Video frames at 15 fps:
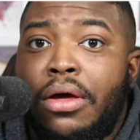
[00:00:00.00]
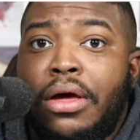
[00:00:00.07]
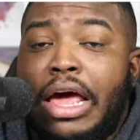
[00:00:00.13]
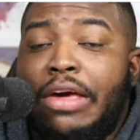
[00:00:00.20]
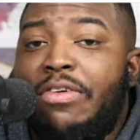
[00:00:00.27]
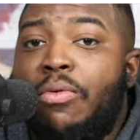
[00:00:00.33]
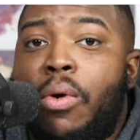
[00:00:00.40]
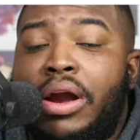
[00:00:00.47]
If
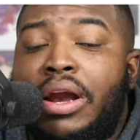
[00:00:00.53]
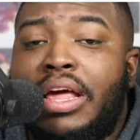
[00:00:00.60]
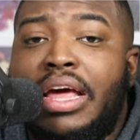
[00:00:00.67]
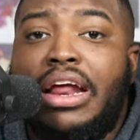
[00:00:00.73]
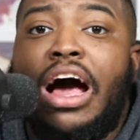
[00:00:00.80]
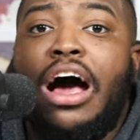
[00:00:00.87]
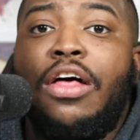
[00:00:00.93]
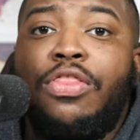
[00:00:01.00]
he wanted to get
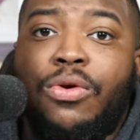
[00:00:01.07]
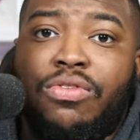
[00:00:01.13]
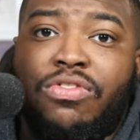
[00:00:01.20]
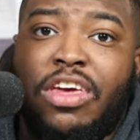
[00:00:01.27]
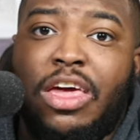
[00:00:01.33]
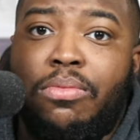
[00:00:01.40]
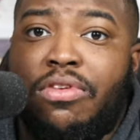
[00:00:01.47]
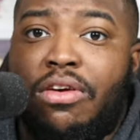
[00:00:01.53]
other
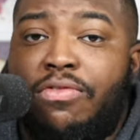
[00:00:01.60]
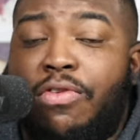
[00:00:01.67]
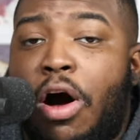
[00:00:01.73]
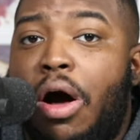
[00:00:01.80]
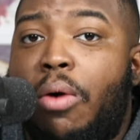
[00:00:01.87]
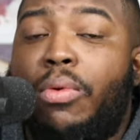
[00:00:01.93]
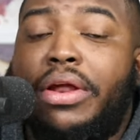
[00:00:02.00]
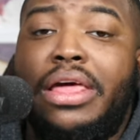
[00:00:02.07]
teams
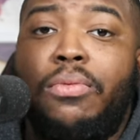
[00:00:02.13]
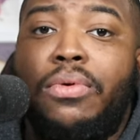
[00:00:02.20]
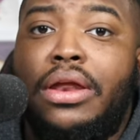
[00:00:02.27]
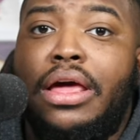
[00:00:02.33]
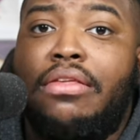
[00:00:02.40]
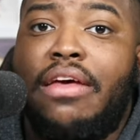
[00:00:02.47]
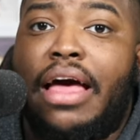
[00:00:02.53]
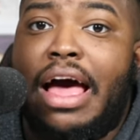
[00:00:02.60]
involved, what he would
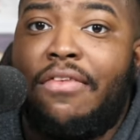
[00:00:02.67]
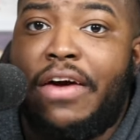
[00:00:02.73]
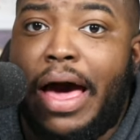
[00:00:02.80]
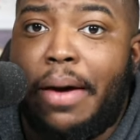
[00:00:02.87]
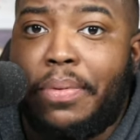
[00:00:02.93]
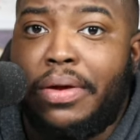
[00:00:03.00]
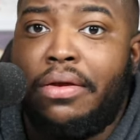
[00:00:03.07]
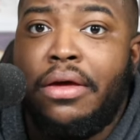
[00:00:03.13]
need to have
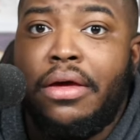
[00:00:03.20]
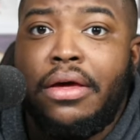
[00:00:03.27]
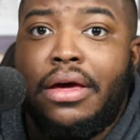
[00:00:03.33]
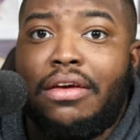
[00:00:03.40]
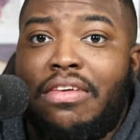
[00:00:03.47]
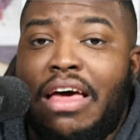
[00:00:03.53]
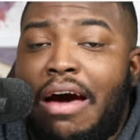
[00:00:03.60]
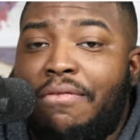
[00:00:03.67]
happen
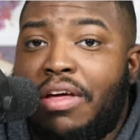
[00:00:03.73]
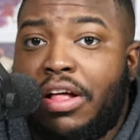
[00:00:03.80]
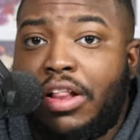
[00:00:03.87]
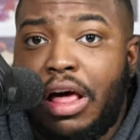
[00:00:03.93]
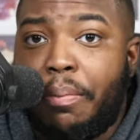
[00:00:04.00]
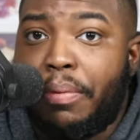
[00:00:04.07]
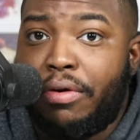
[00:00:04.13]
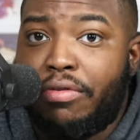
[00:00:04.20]
is have the
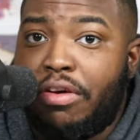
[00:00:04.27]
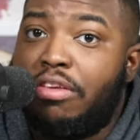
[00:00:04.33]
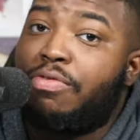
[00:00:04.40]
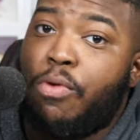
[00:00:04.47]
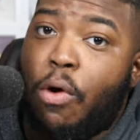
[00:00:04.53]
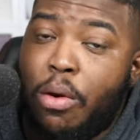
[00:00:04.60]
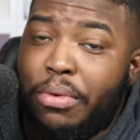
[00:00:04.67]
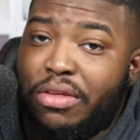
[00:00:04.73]
Clippers, his
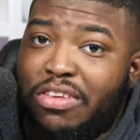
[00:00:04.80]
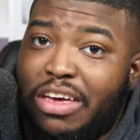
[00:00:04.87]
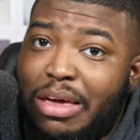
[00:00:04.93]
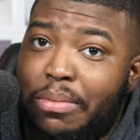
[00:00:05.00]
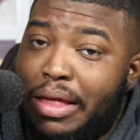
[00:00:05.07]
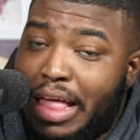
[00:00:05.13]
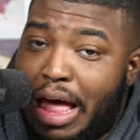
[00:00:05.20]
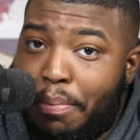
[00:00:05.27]
former team
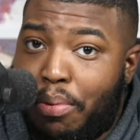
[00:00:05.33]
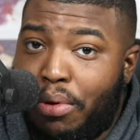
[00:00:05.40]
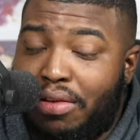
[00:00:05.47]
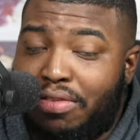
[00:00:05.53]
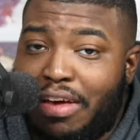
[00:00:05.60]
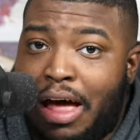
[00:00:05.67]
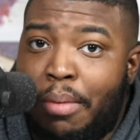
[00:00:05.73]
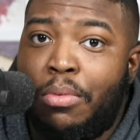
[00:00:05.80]
at that point in
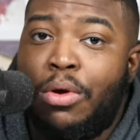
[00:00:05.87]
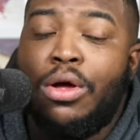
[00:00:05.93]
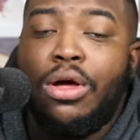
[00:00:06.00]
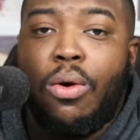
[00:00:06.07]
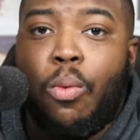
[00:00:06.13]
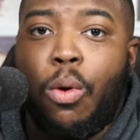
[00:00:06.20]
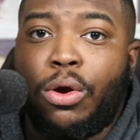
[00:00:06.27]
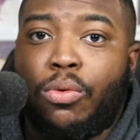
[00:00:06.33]
time,
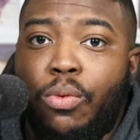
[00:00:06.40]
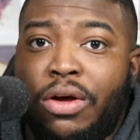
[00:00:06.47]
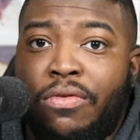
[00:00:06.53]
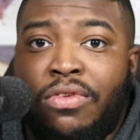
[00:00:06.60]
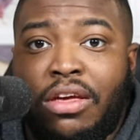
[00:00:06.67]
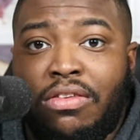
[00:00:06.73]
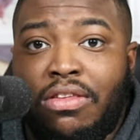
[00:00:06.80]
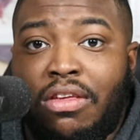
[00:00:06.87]
work with
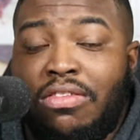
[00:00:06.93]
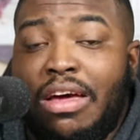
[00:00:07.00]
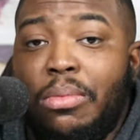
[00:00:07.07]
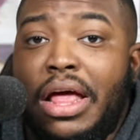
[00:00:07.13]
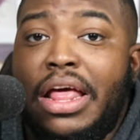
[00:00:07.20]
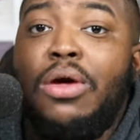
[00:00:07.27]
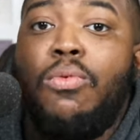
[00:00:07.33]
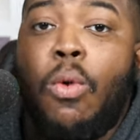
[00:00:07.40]
the team
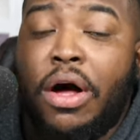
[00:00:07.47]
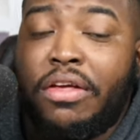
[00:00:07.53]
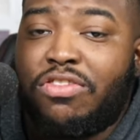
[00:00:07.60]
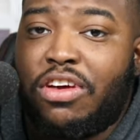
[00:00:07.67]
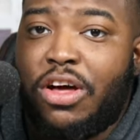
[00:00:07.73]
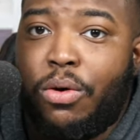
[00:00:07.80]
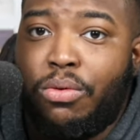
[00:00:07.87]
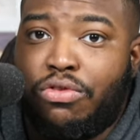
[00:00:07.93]
that he wants
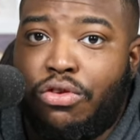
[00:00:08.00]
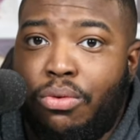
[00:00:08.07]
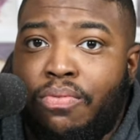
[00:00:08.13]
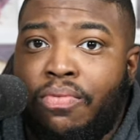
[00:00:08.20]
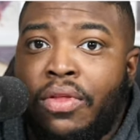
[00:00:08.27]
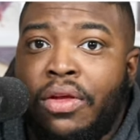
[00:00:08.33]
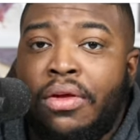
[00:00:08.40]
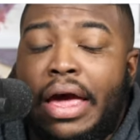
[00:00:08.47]
to go to
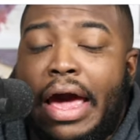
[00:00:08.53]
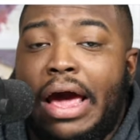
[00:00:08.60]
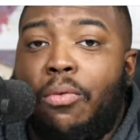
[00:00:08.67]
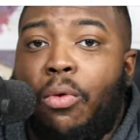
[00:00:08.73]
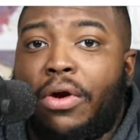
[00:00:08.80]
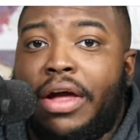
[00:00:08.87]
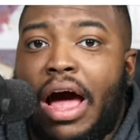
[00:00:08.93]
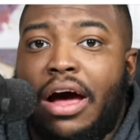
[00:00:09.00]
and
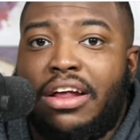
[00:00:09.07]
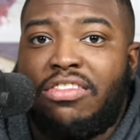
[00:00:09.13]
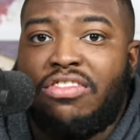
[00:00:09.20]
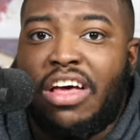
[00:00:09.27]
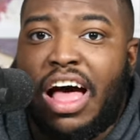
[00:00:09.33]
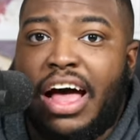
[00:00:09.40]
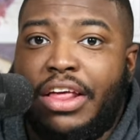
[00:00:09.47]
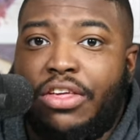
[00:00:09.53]
work out a sign and